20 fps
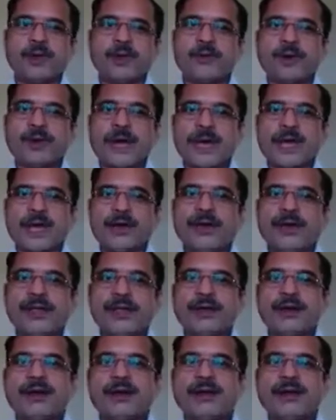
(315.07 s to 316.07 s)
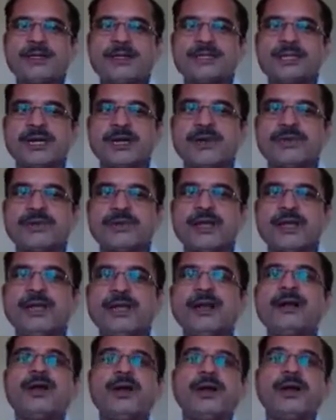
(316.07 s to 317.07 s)
because inside our
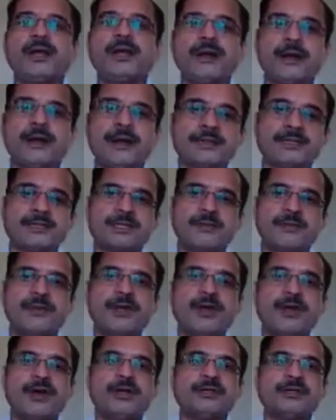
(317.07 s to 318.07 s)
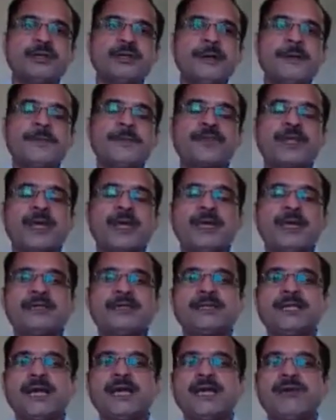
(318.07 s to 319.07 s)
body the
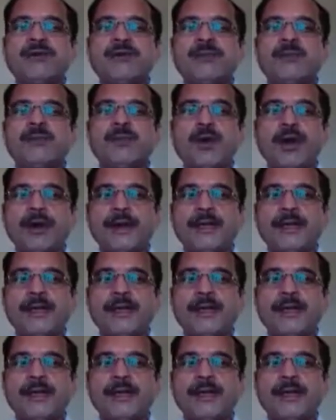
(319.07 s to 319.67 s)
potentials which